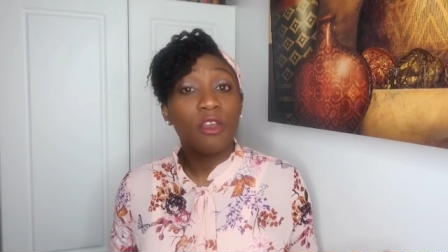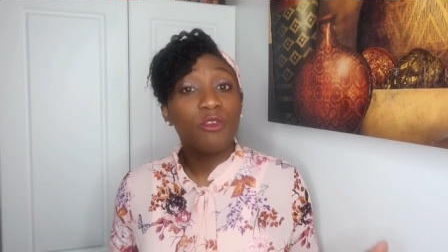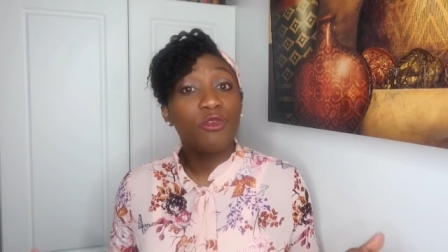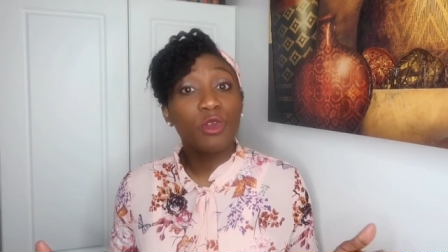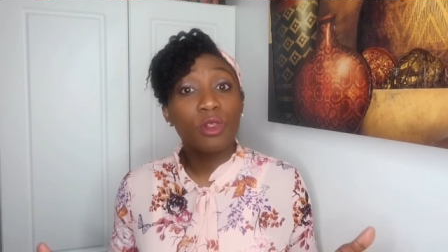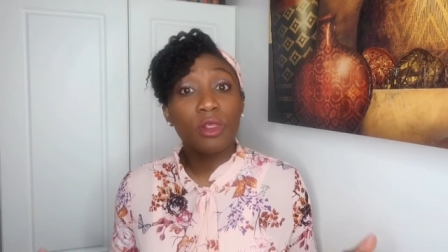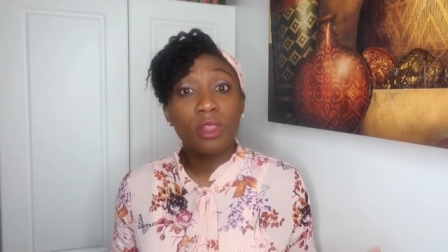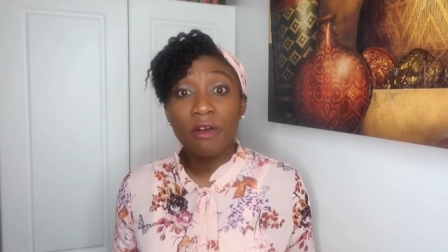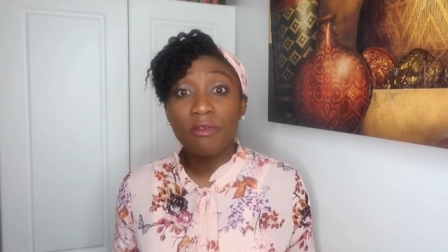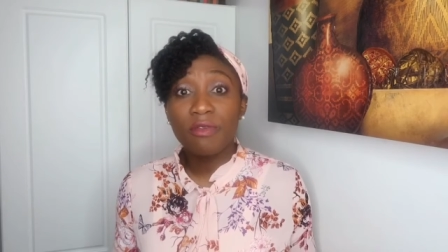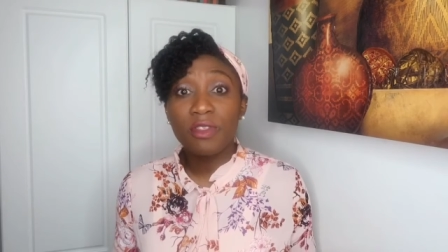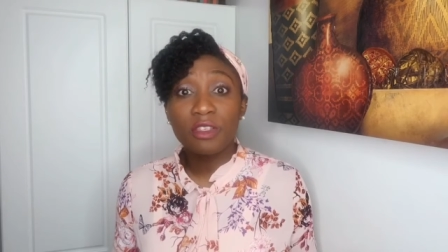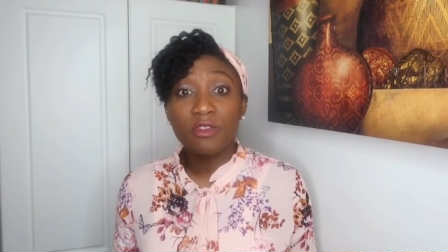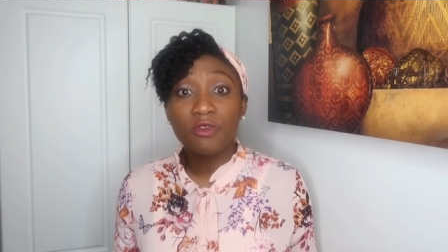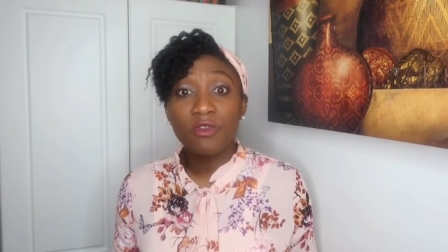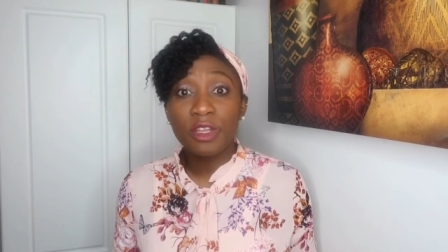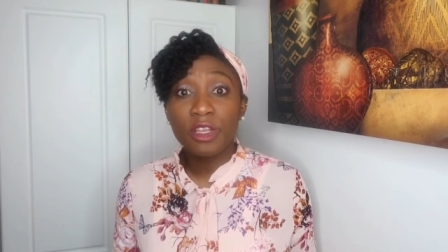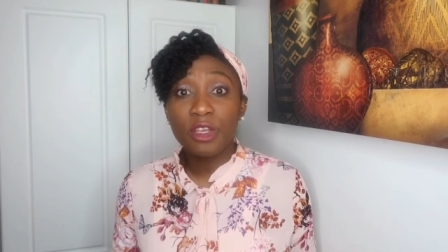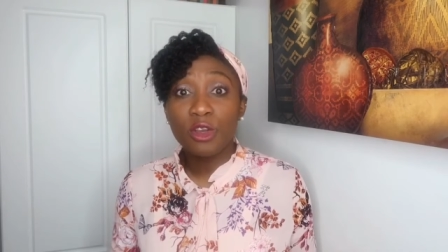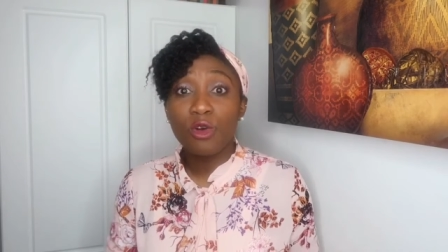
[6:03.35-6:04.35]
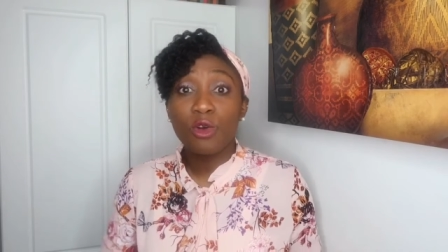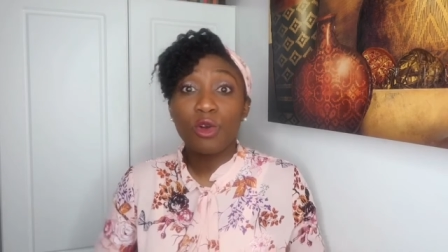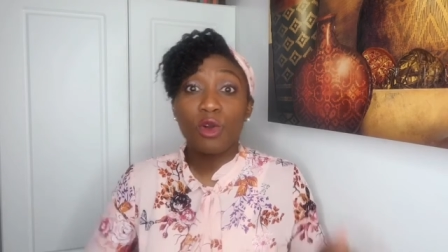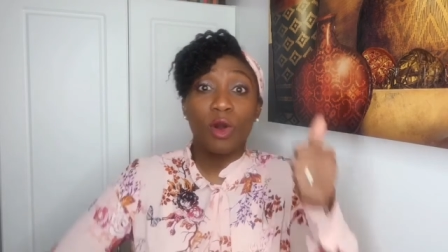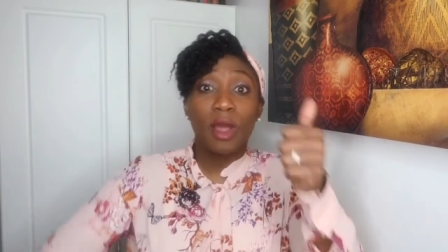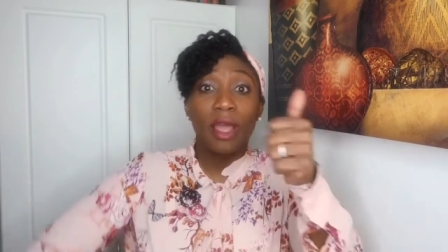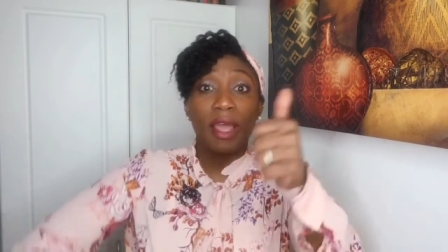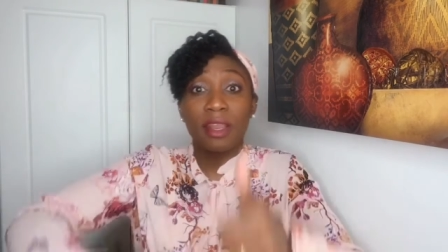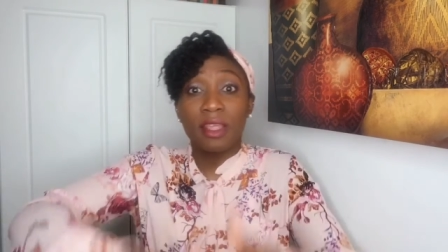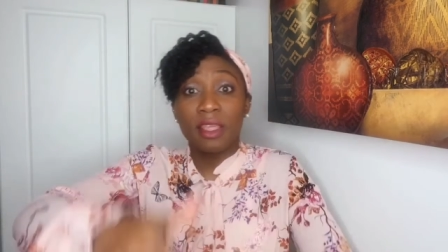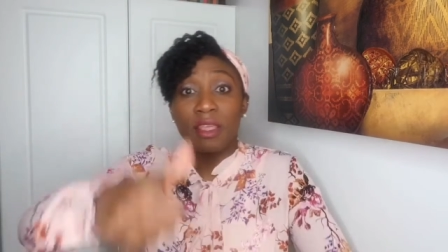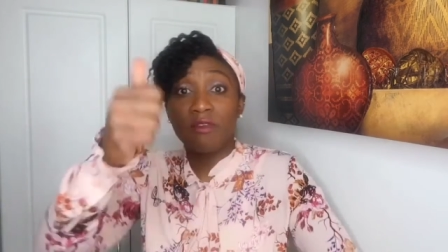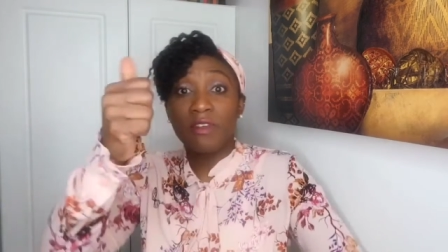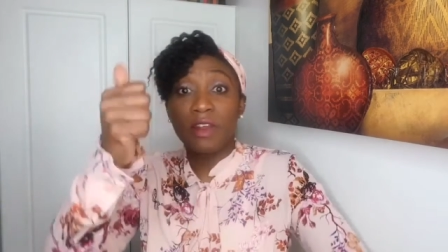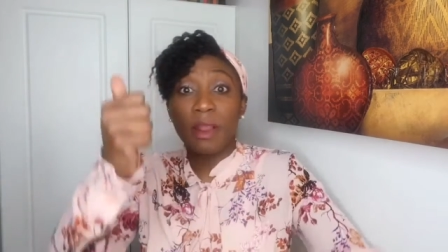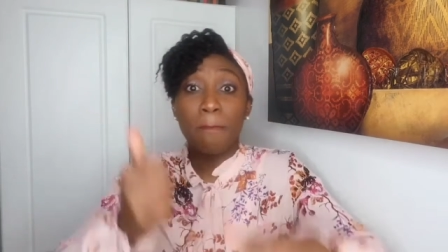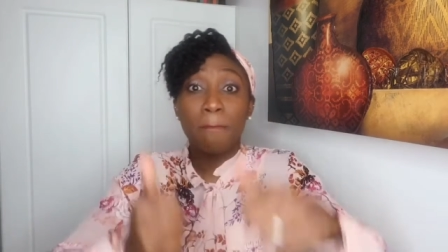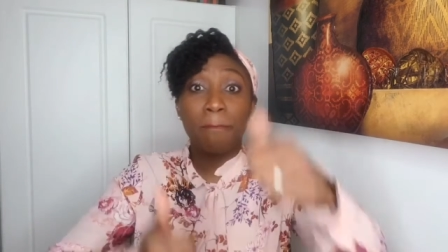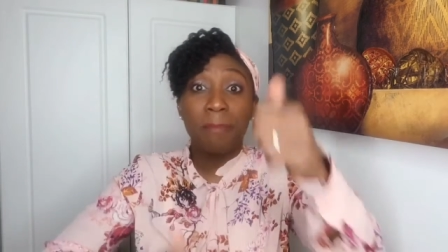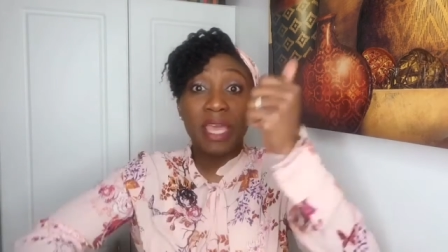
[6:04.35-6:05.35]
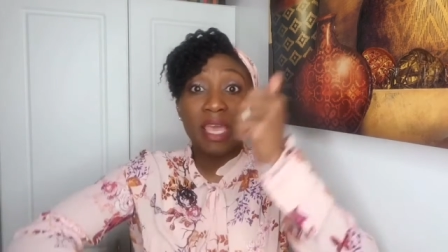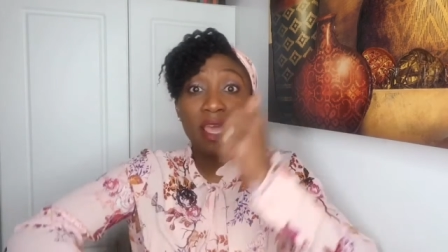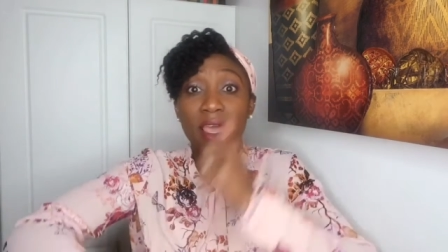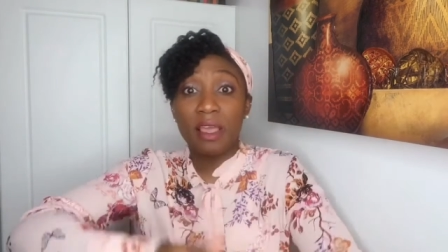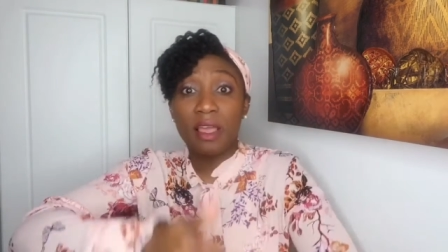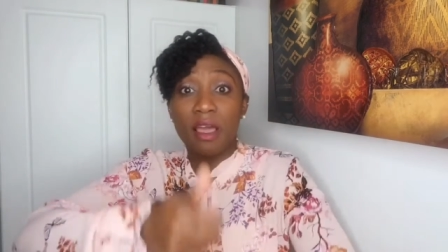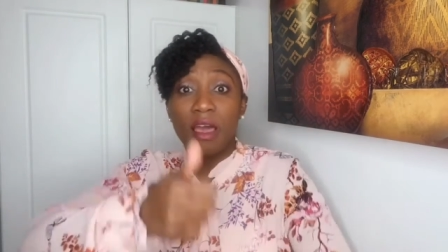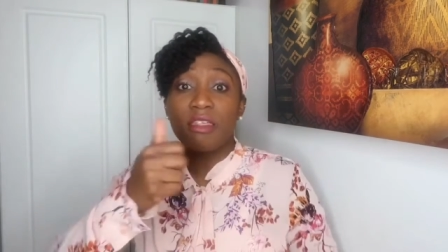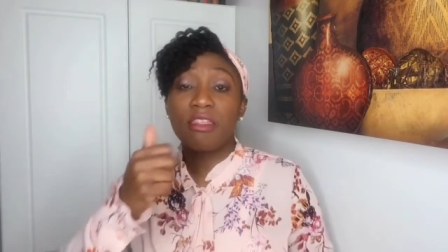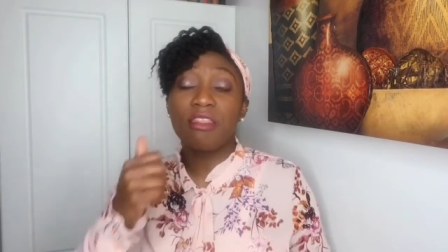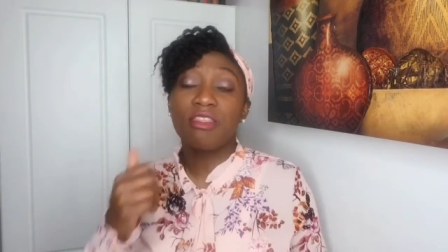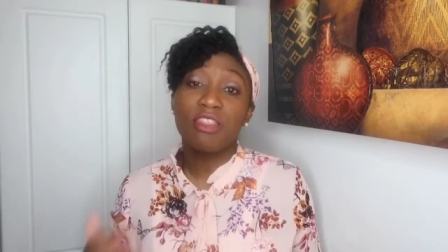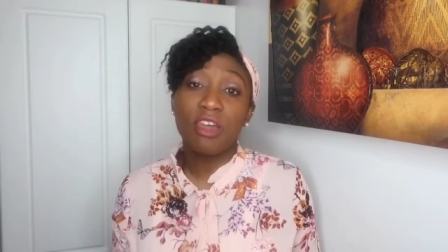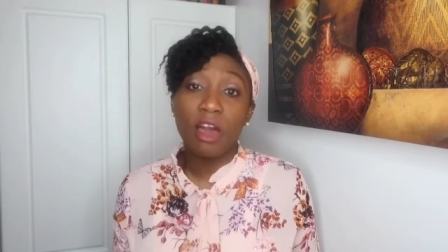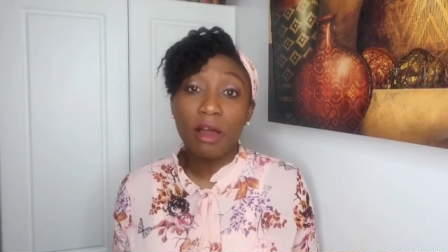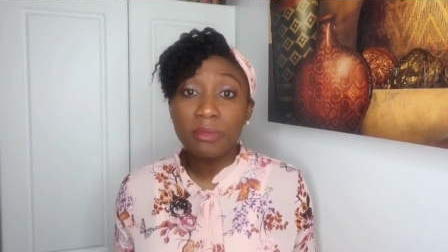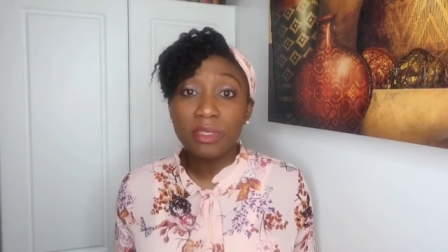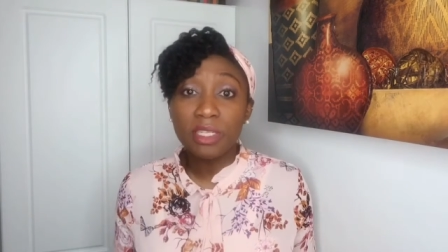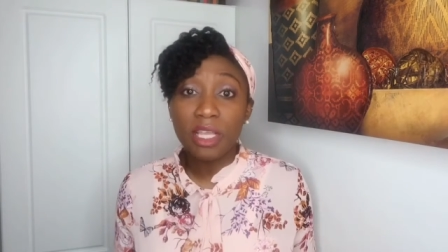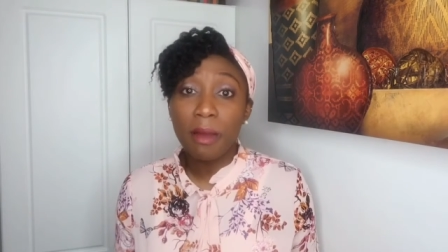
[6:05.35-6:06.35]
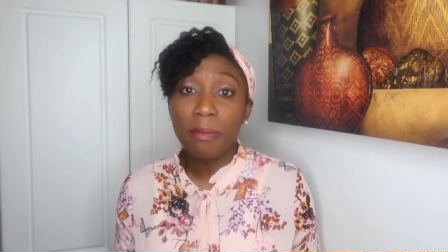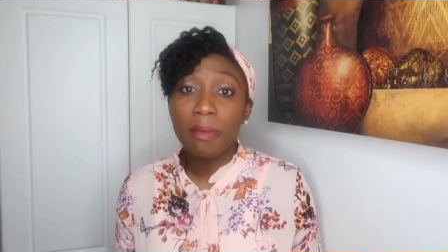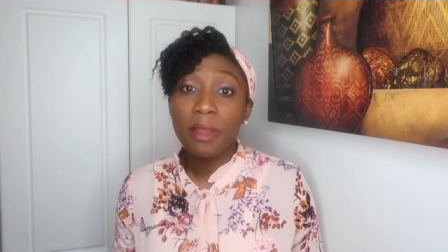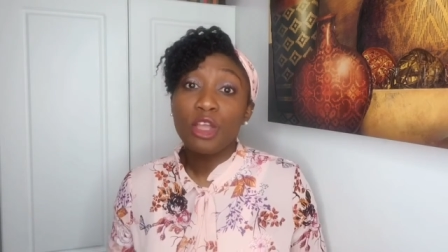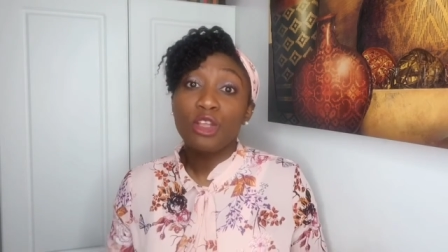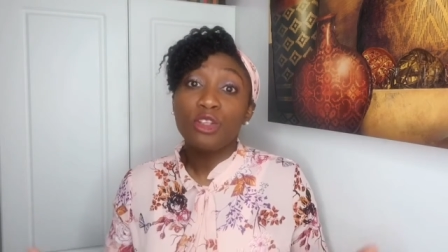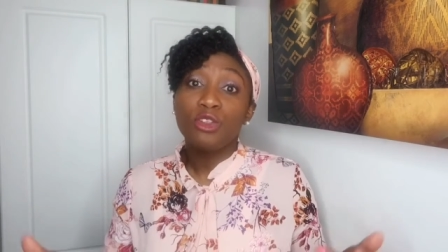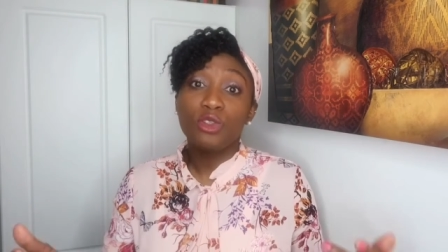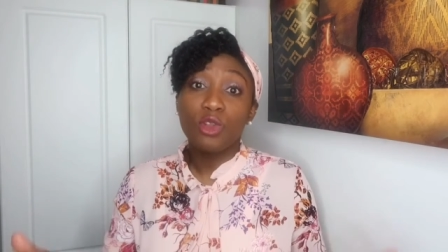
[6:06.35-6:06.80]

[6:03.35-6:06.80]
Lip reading: If you love this video, go ahead and give it a big thumbs up.